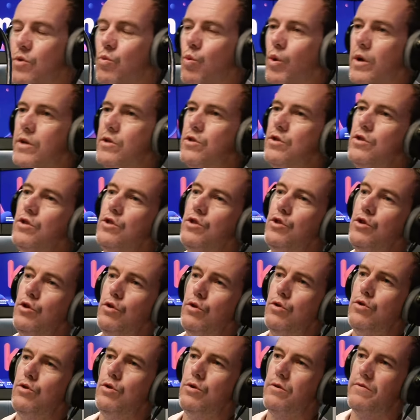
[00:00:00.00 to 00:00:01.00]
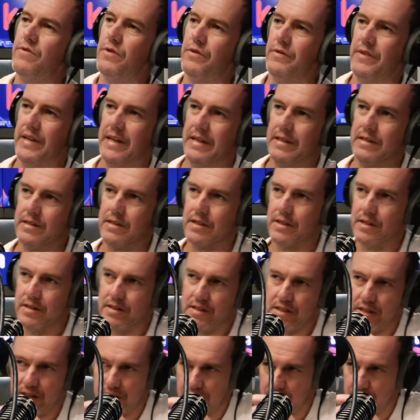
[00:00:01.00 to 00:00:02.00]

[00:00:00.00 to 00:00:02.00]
So what do you do for Valentine's